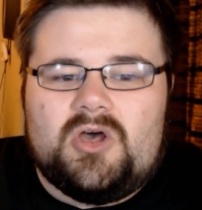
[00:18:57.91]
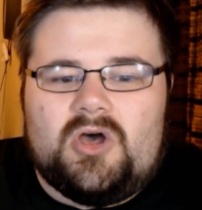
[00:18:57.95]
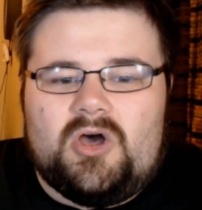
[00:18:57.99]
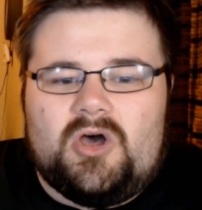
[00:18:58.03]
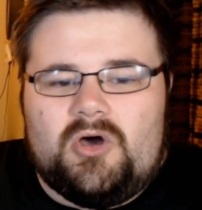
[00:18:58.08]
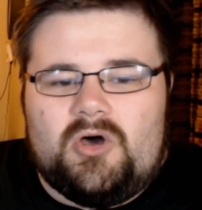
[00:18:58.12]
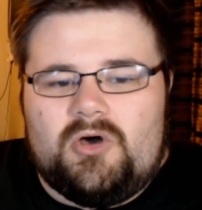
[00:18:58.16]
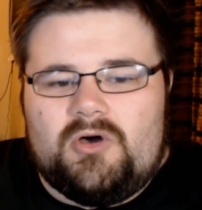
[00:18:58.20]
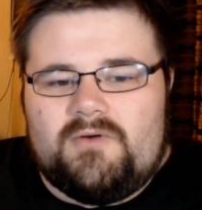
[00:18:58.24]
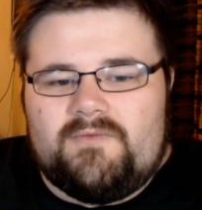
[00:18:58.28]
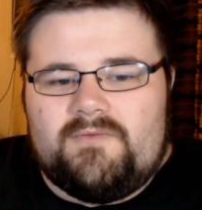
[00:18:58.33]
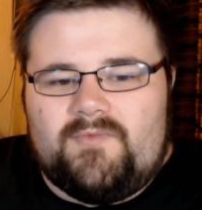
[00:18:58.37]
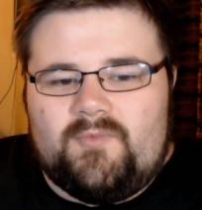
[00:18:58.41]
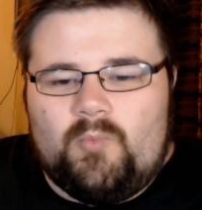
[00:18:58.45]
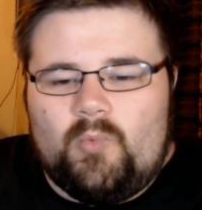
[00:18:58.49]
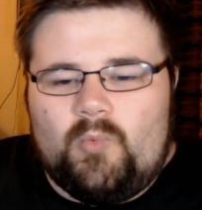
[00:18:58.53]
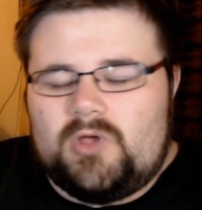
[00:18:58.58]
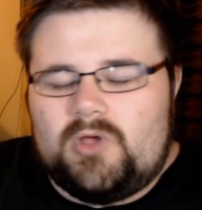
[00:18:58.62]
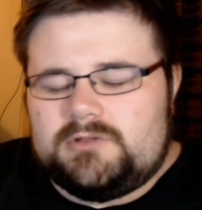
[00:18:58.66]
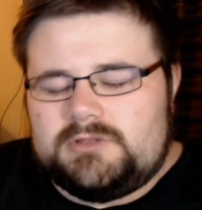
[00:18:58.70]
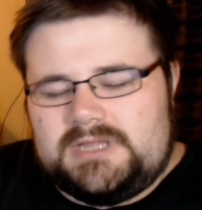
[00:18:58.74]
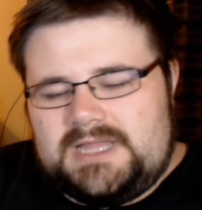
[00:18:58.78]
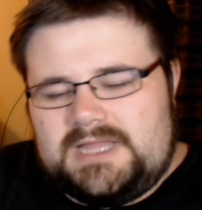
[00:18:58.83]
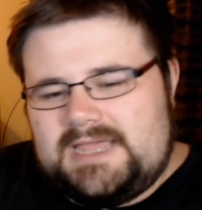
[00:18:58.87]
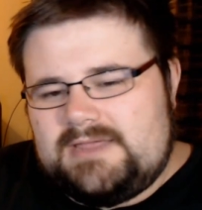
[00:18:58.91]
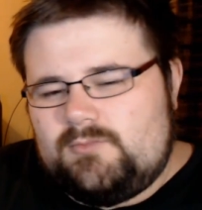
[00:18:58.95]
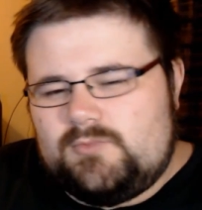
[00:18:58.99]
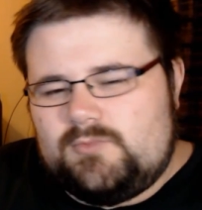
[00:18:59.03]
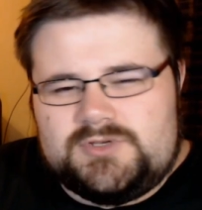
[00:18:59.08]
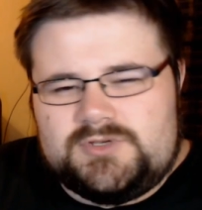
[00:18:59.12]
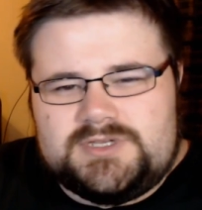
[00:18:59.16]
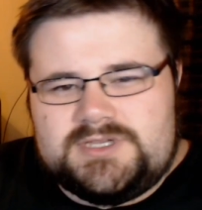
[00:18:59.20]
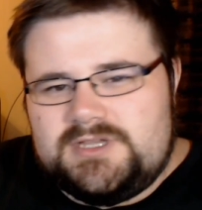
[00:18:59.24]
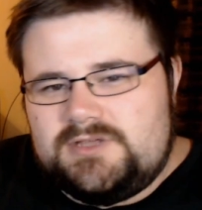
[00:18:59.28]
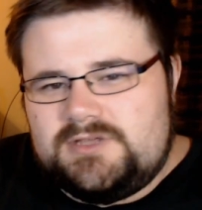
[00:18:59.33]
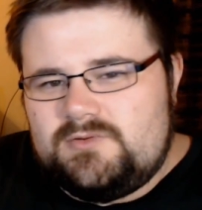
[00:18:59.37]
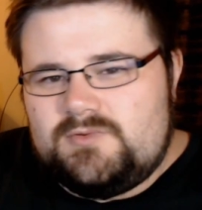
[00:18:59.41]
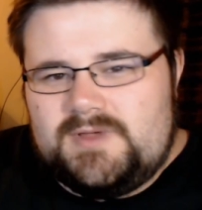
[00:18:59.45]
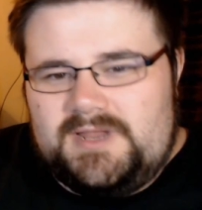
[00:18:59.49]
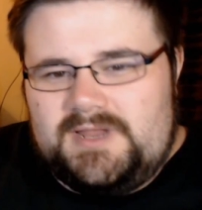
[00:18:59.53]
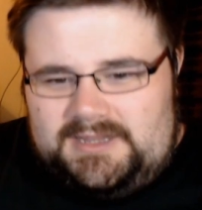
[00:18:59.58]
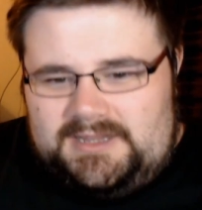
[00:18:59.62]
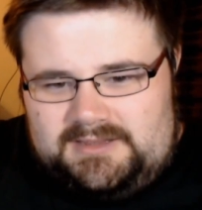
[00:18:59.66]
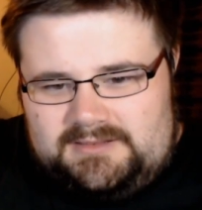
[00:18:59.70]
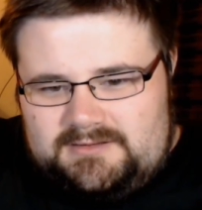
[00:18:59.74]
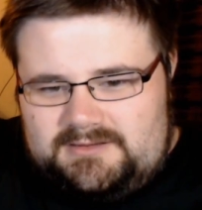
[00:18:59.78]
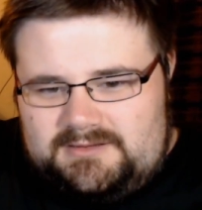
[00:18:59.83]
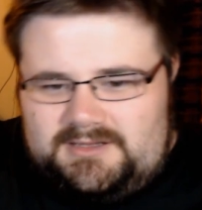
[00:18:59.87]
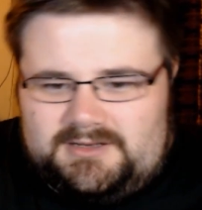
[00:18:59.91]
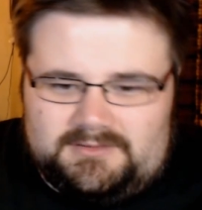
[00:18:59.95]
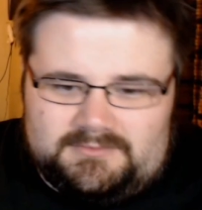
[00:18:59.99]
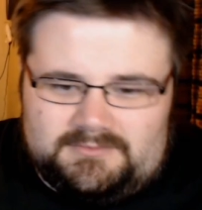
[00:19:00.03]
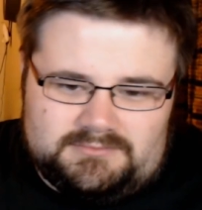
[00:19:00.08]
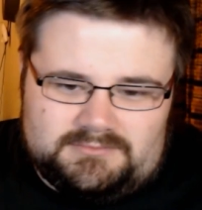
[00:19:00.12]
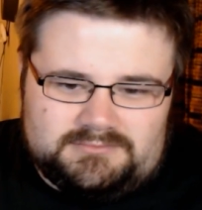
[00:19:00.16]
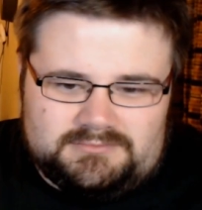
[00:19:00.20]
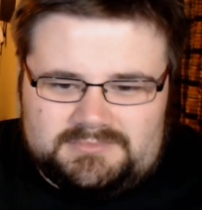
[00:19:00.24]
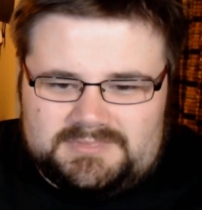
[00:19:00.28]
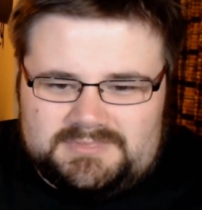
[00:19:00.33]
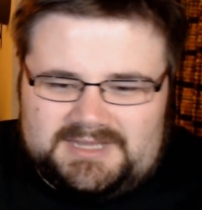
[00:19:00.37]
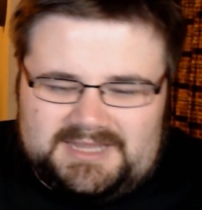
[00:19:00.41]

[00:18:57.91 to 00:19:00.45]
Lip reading: of what Light would do in, you know,